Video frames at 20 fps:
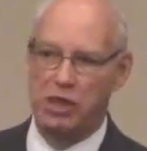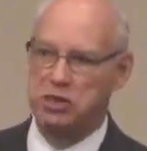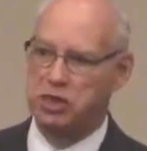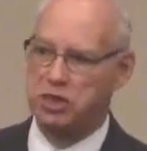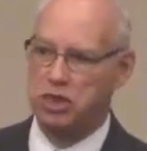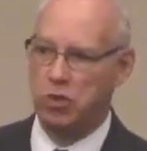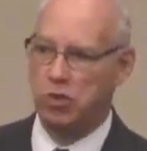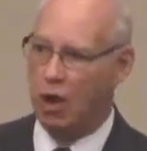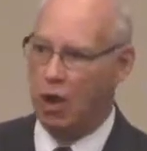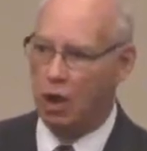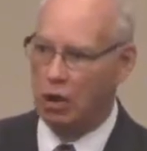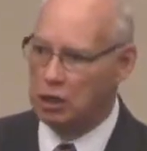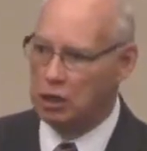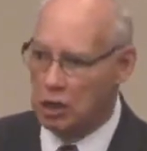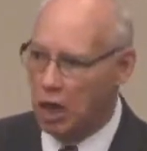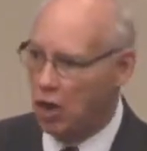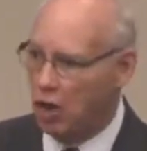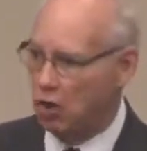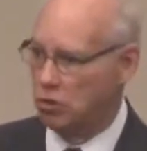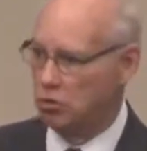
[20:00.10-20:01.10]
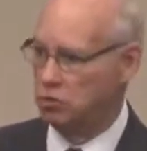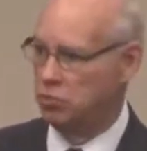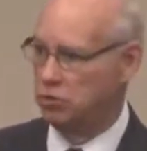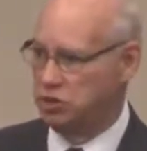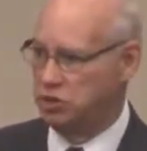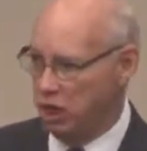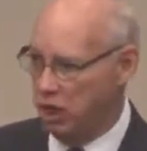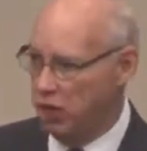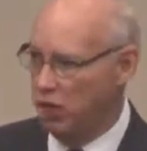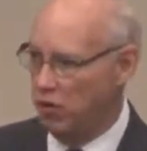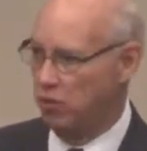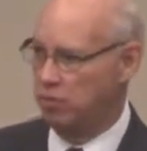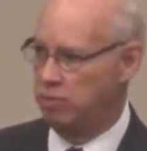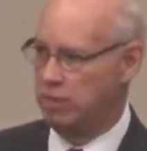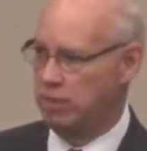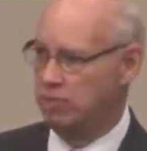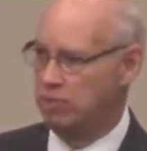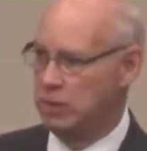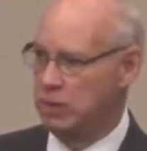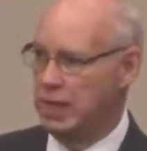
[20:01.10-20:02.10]
to do all along with Job.
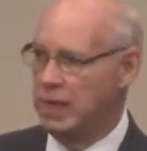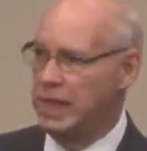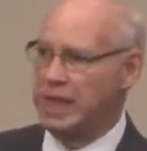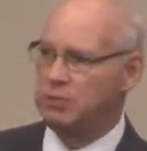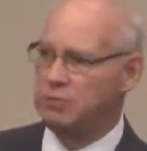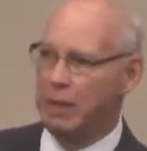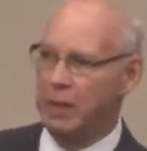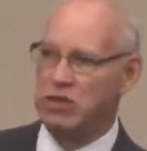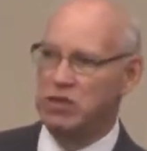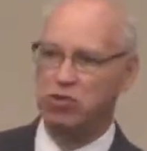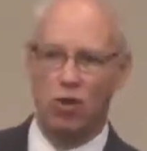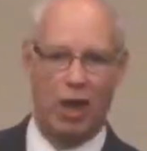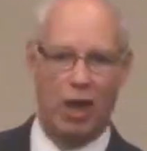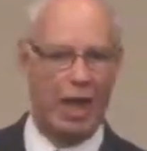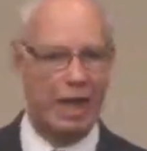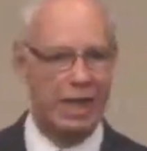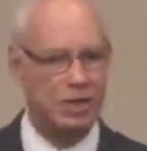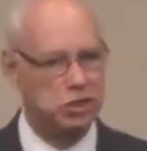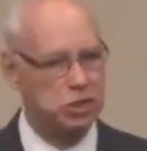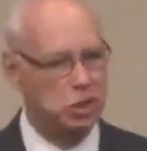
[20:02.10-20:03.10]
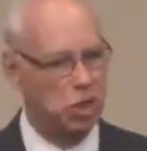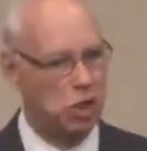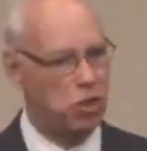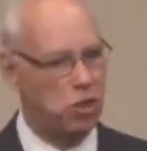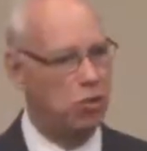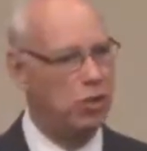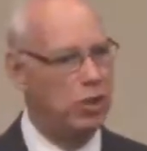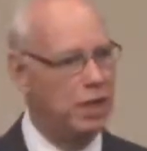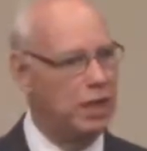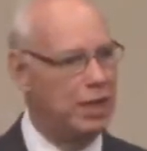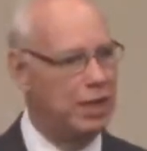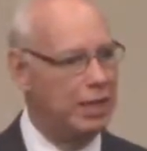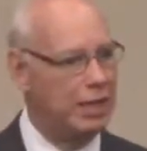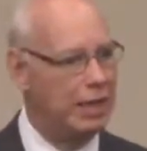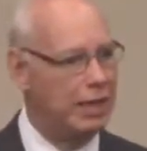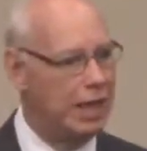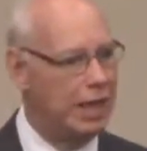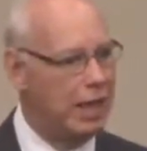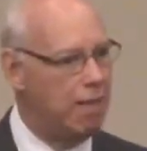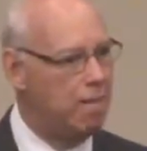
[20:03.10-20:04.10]
He's been trying to
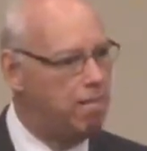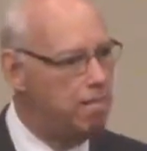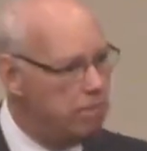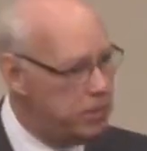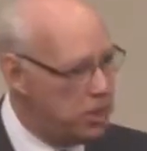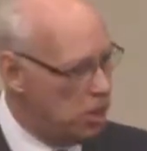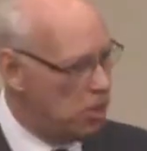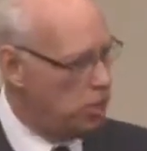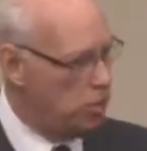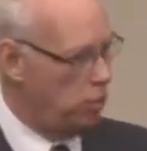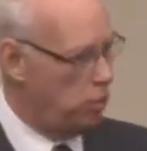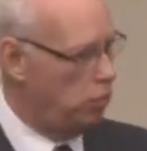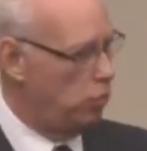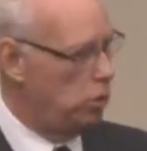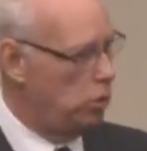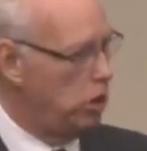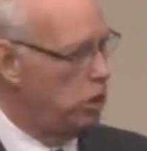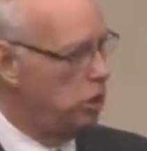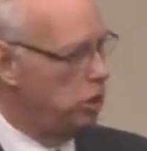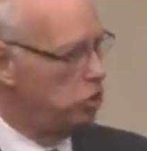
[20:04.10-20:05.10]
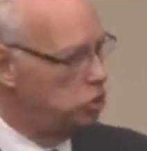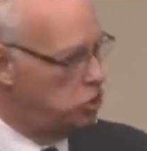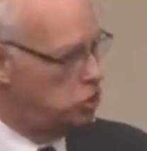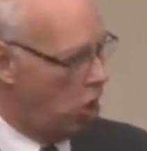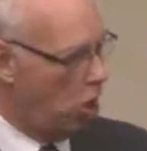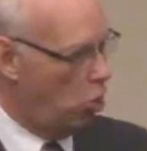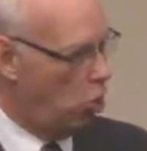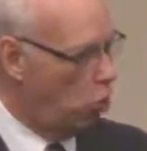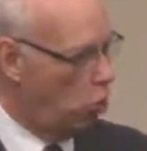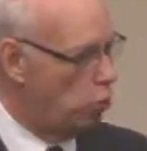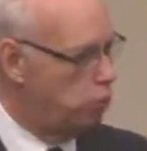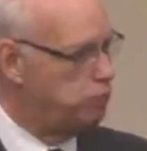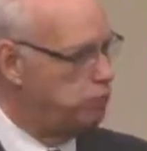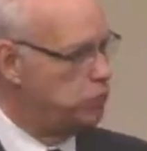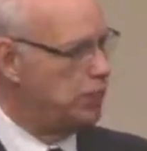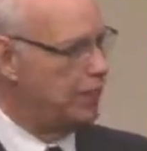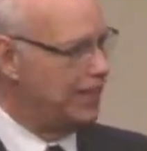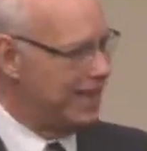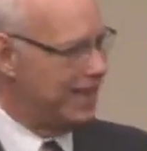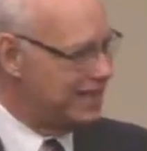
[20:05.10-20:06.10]
impugn Job's
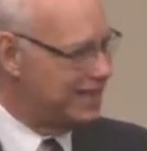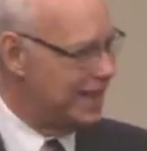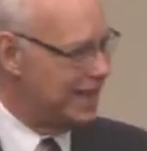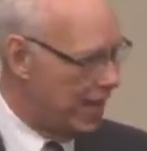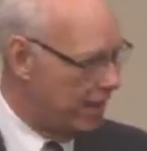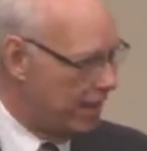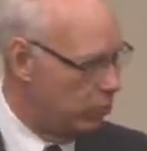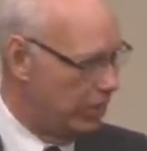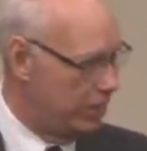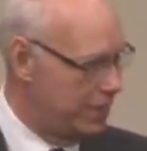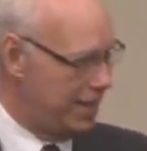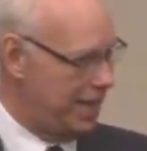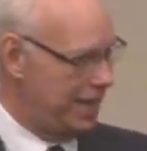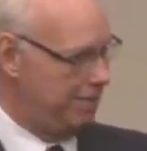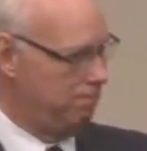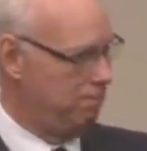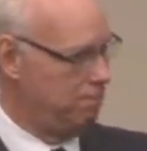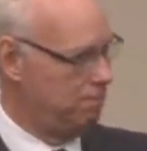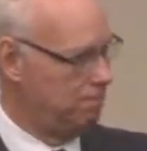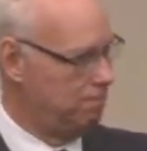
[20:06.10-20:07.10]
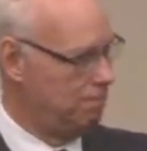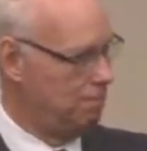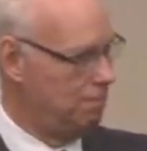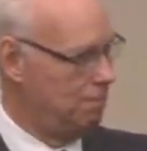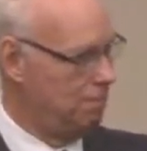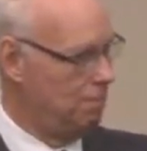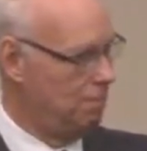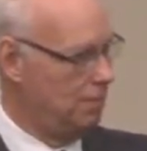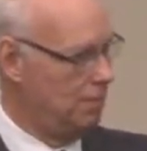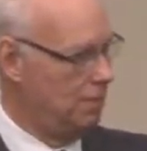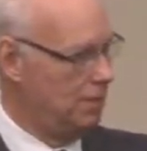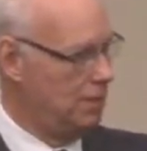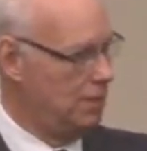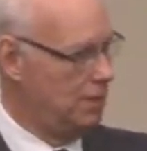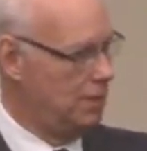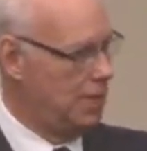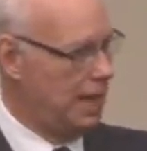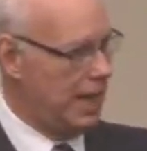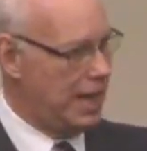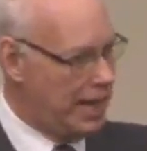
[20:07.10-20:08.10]
integrity.
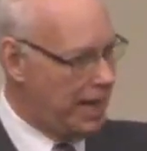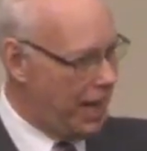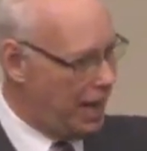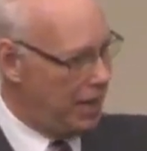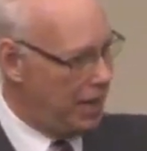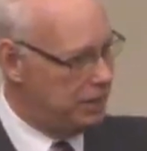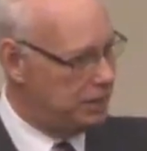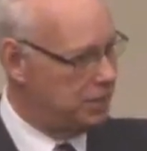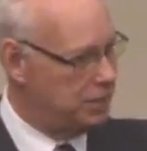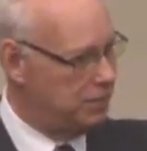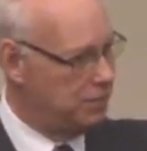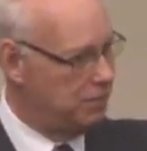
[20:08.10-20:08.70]
He did it.